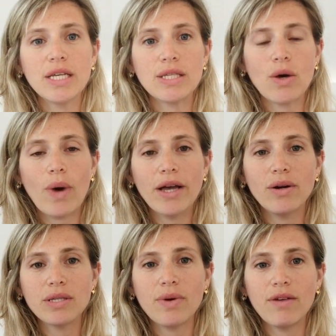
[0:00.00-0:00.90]
So I
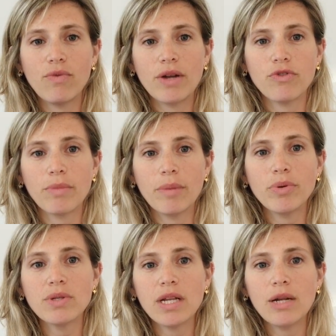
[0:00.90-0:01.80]
also have one for my
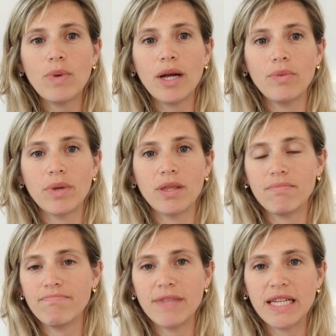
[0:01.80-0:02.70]
personal one with
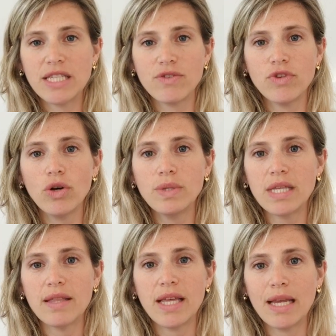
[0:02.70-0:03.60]
the list of
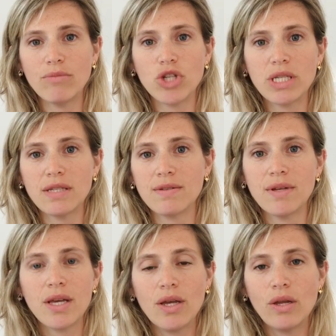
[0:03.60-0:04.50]
notes, and then I'm just,
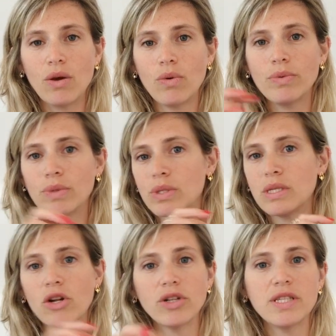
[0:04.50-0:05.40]

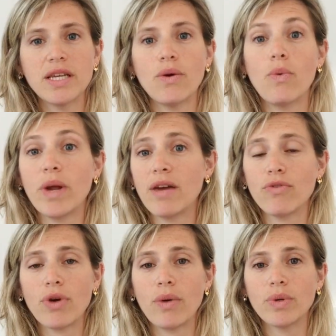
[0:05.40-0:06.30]
slotting
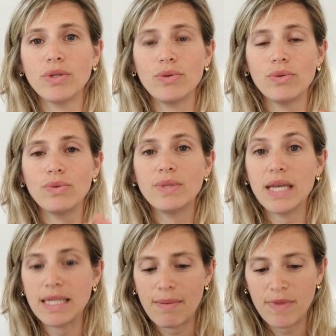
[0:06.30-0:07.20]
whenever I want to
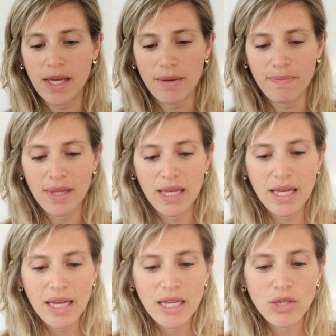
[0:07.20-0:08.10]
say something.
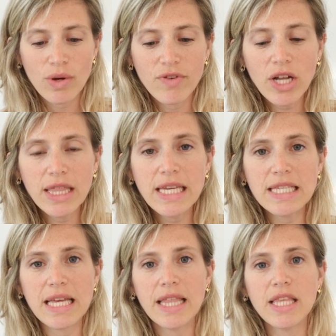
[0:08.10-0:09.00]
So I've got
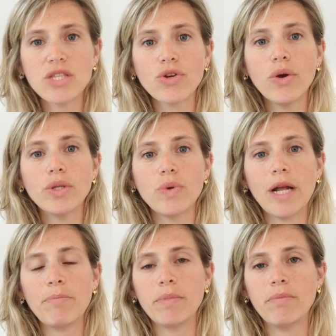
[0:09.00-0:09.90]
these, and these are going to
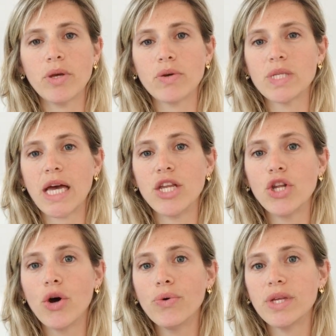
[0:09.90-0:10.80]
help me because I
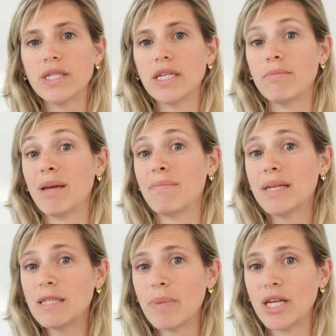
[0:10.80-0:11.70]
know that in my
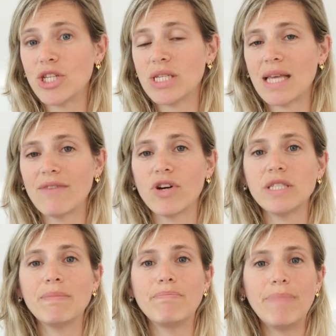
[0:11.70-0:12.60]
mess pages, I've
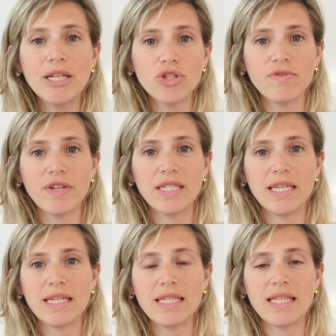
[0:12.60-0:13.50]
got a bunch of
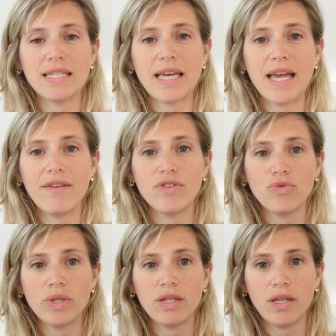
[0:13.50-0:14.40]
ideas that I haven't
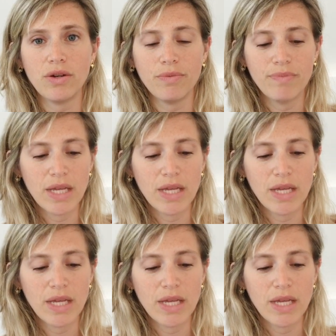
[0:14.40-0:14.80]
written here.